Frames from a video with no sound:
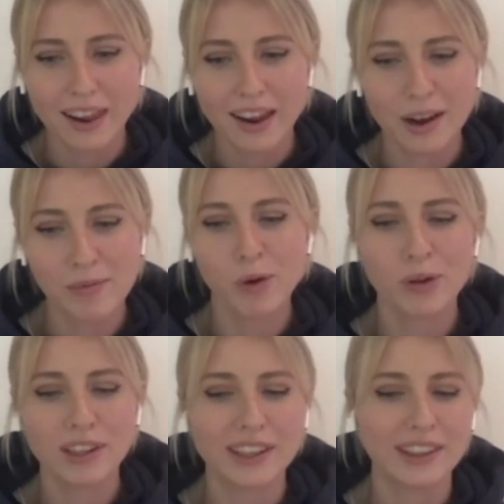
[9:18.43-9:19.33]

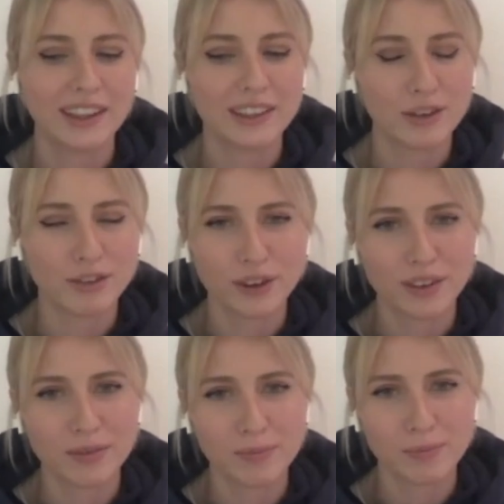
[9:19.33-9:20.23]
all in their
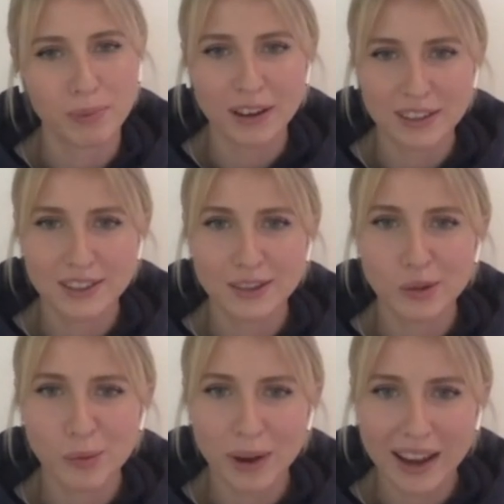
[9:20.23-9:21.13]
different
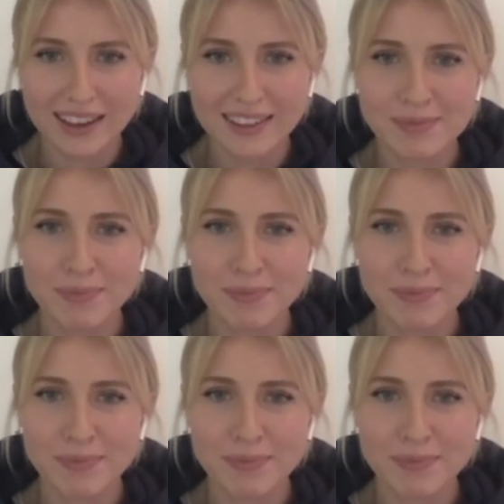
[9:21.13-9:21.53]
personal ways,